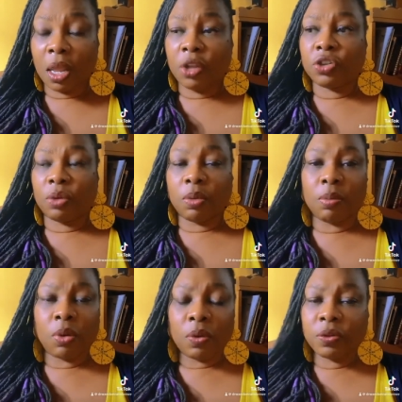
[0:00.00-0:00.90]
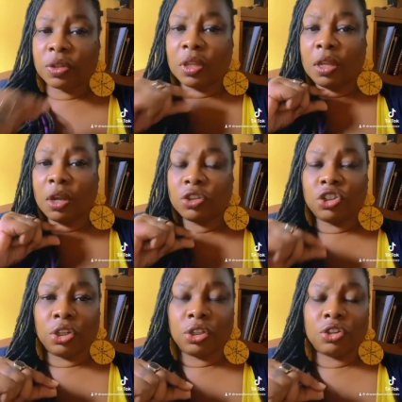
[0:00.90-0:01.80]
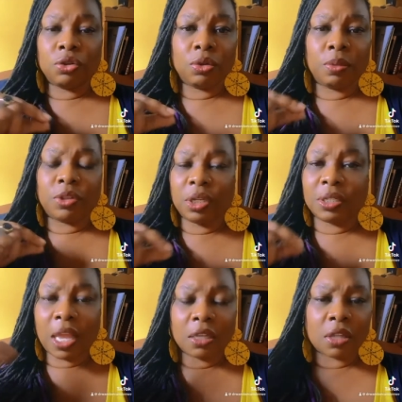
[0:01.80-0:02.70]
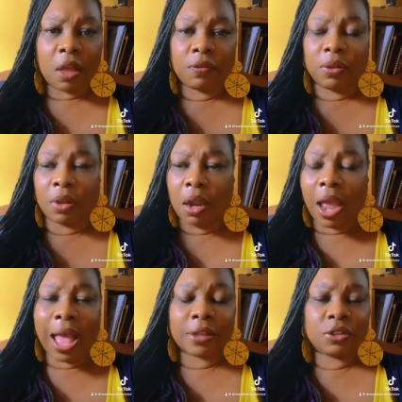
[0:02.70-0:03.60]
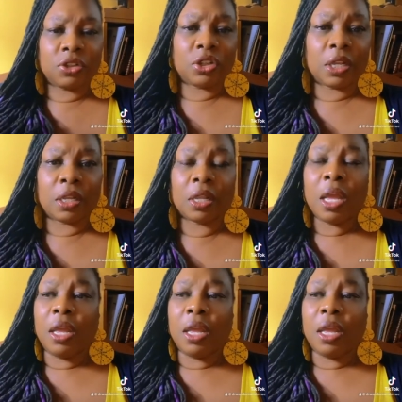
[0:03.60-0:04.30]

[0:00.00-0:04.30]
She removes the, her G tube. She takes off her oxygen.